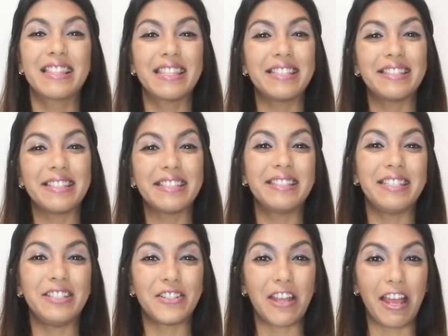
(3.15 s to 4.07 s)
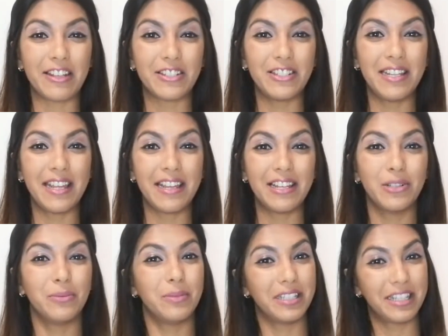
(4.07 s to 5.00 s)
This is teacher Ashley
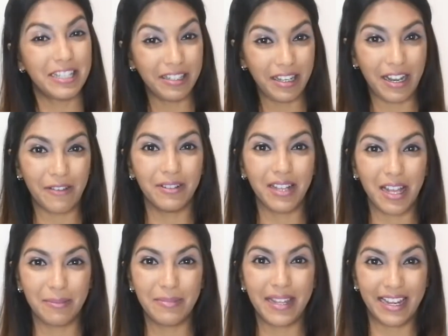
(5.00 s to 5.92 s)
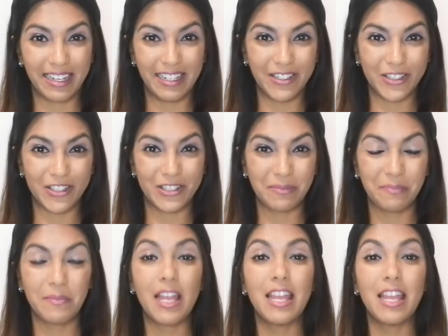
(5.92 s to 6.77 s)
Hale with Level Up English.